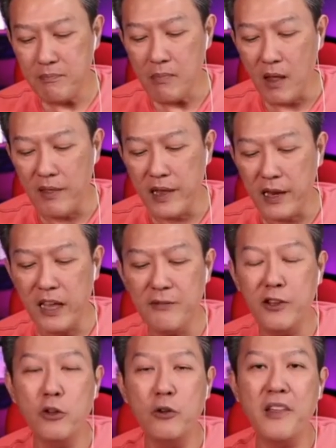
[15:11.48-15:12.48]
that
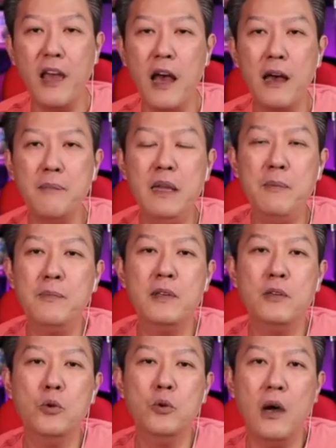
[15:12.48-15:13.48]
even though there are
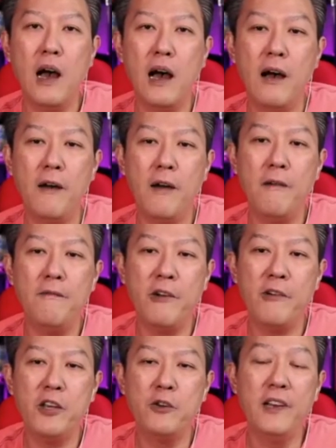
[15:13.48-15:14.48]
people who are
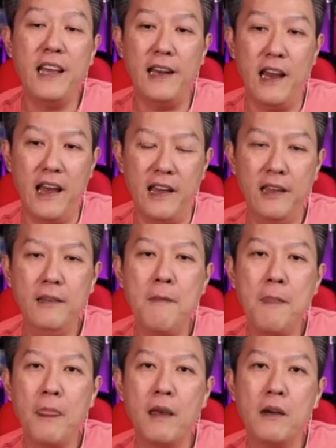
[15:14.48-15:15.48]
very good at lying,
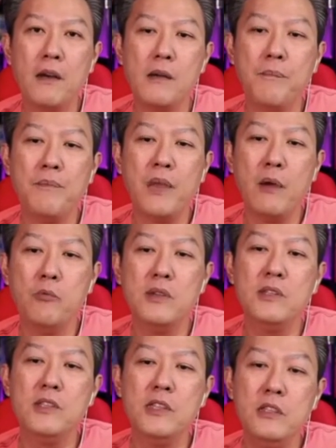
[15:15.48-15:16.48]
there would
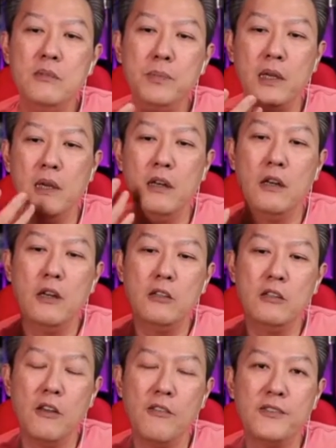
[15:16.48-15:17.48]
still be a
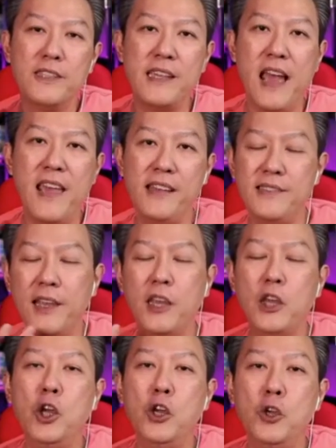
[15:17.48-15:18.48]
lot of signs and
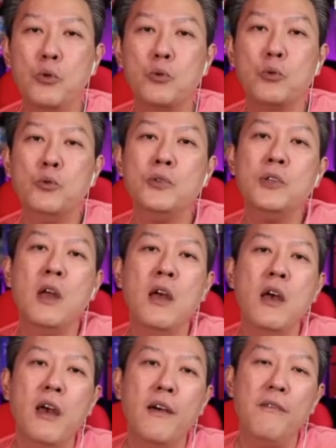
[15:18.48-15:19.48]
cues
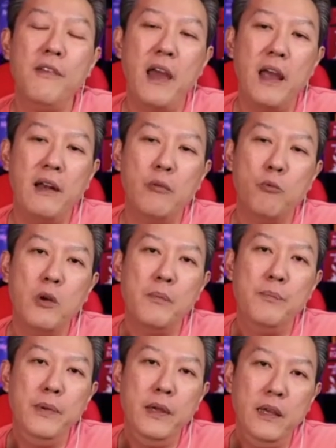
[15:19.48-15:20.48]
that will
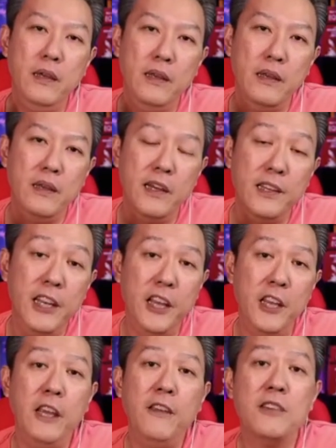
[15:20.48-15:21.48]
be
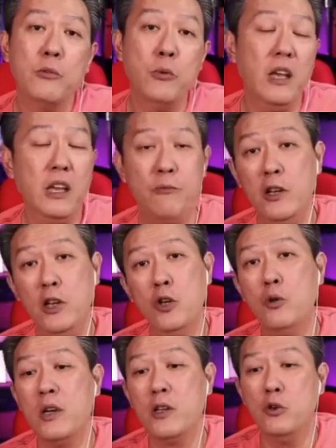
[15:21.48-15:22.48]
dead gift away if we know
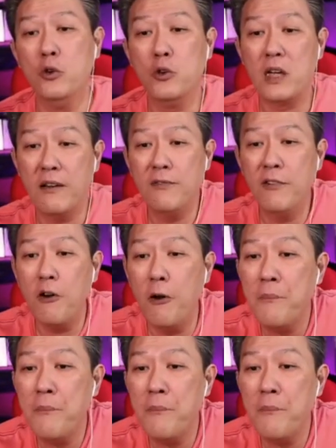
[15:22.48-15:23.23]
what to look out for.